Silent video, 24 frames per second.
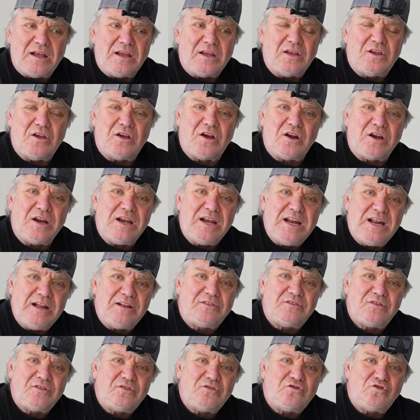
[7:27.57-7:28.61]
You're going to
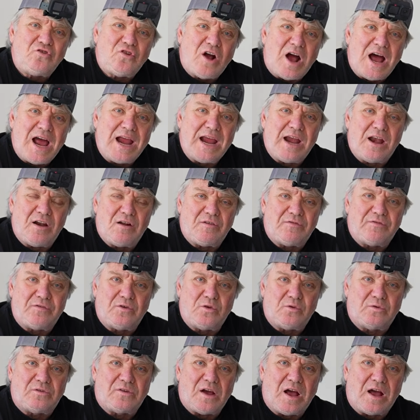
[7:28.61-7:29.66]
need to try it a
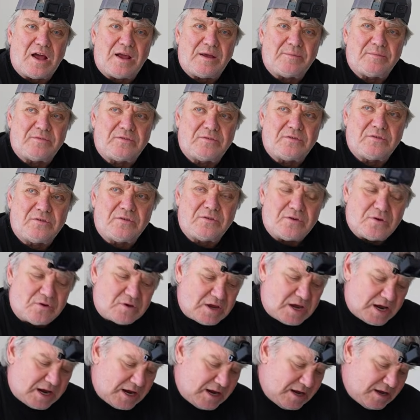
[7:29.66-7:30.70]
few times,
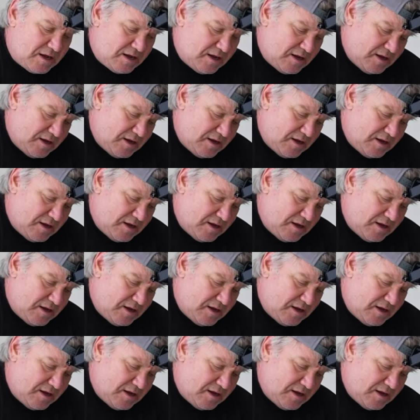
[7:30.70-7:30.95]
okay?